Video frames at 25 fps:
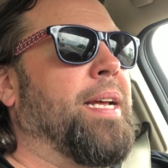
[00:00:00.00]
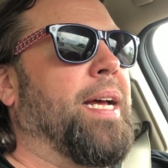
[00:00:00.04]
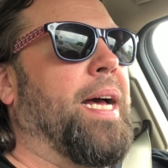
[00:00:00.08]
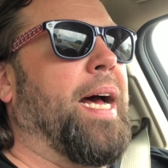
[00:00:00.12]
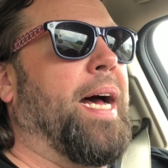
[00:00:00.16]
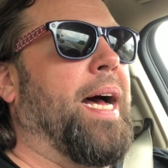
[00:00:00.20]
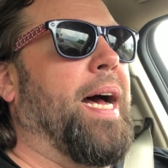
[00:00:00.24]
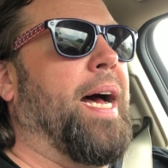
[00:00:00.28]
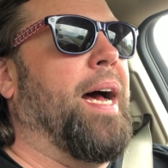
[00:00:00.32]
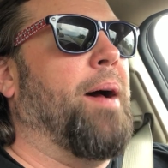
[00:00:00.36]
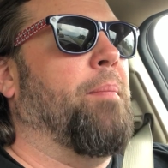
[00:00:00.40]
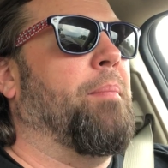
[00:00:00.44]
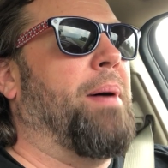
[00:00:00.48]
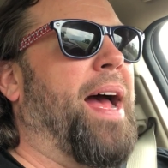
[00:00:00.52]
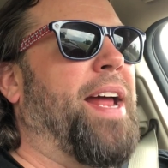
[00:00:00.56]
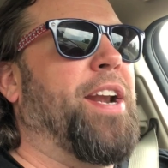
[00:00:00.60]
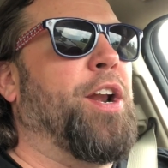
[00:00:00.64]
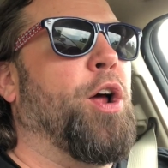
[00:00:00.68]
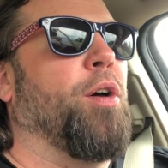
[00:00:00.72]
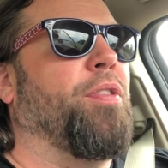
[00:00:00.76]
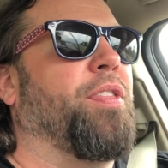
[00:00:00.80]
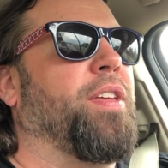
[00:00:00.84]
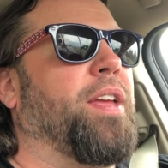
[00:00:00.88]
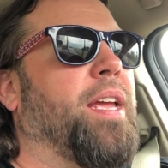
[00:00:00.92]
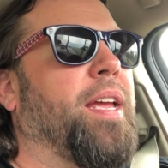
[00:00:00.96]
I
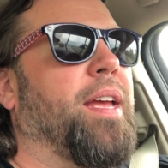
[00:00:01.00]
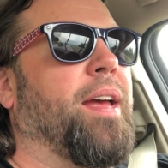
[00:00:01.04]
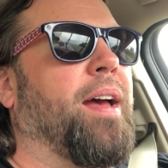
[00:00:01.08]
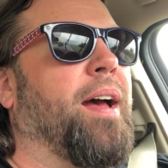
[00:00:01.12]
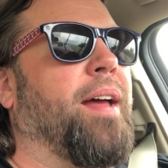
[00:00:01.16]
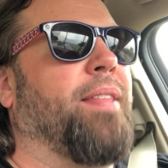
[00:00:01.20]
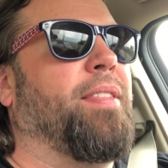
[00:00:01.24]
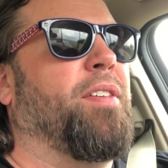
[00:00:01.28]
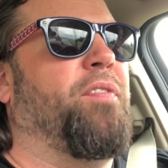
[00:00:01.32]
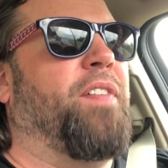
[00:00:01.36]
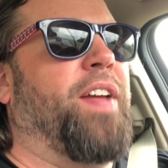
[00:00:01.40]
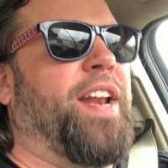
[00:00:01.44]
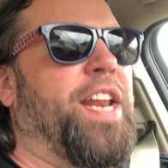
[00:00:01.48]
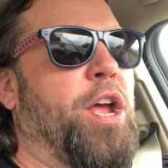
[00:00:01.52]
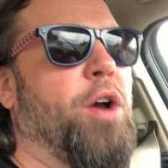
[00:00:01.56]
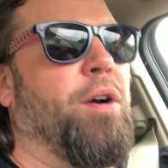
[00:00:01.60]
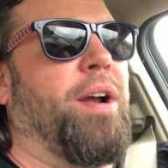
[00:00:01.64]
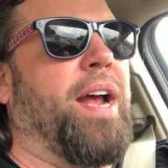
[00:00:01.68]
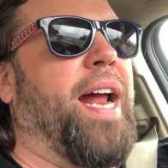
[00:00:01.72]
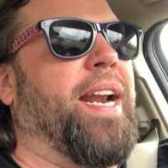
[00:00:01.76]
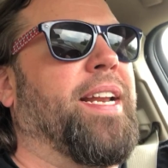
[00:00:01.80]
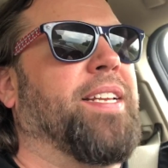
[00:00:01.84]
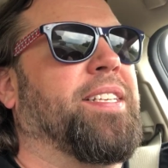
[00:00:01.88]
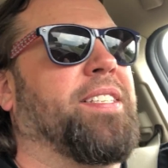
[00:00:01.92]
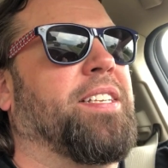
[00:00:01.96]
know the video
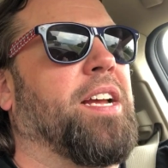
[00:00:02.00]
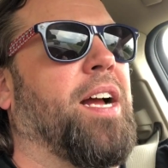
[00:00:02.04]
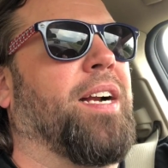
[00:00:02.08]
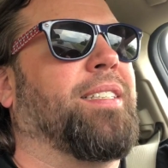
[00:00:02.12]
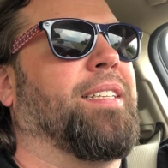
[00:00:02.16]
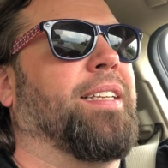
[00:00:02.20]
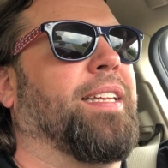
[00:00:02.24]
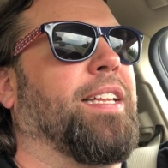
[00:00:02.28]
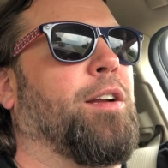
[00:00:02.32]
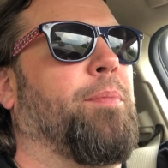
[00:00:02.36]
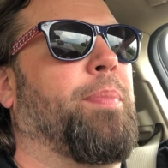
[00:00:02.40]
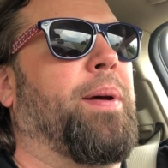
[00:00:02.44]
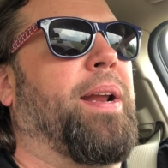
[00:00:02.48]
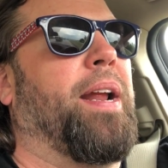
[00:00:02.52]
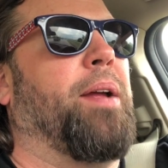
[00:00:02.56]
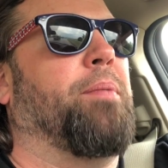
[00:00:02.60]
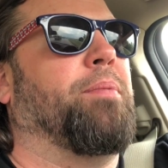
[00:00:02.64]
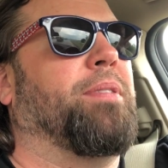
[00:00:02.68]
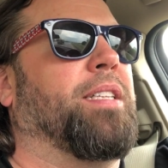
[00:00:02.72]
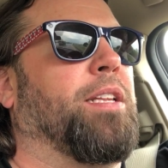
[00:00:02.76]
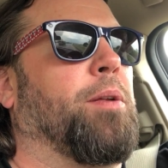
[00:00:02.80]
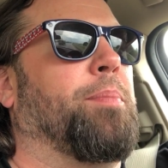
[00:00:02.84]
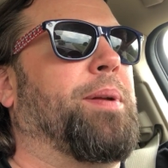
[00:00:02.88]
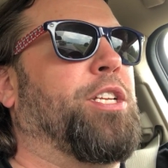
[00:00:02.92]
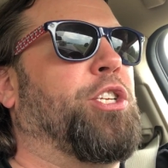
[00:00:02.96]
kind of sucked a little bit. It
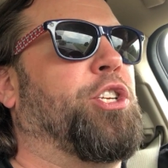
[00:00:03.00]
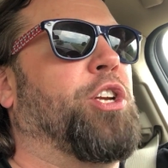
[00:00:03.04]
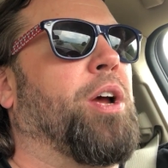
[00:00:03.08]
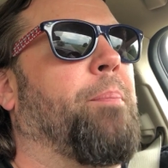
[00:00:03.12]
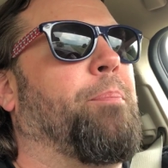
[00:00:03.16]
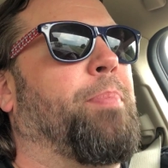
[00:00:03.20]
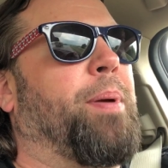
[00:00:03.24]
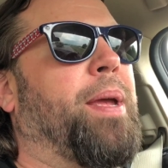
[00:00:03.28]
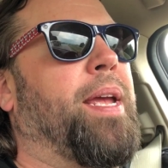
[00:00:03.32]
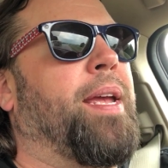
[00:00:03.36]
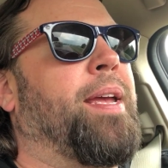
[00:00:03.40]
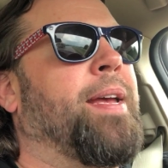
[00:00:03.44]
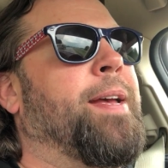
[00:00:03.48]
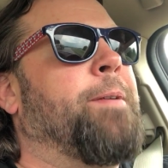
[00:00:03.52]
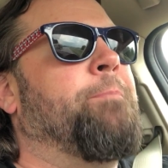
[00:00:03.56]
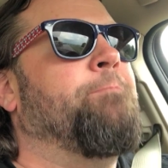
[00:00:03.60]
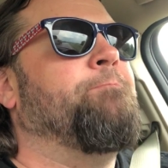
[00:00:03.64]
was a little bit jumpy.